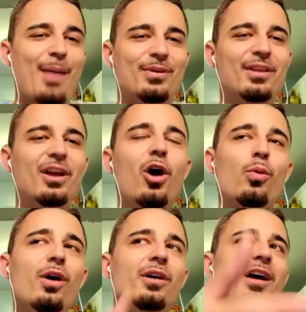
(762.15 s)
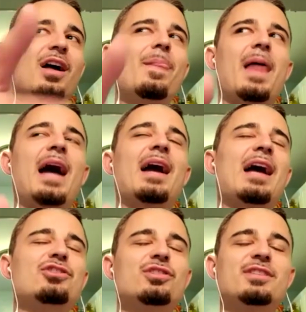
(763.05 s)
happened. Oh well,
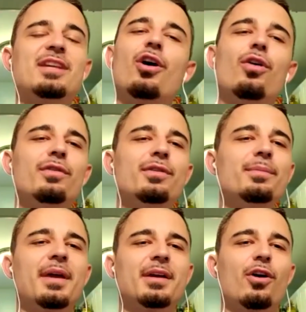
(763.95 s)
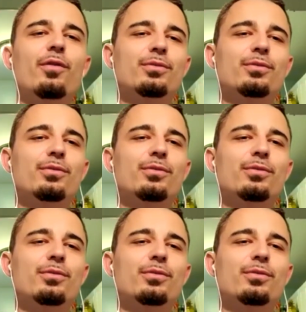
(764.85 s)
I should say COVID, man.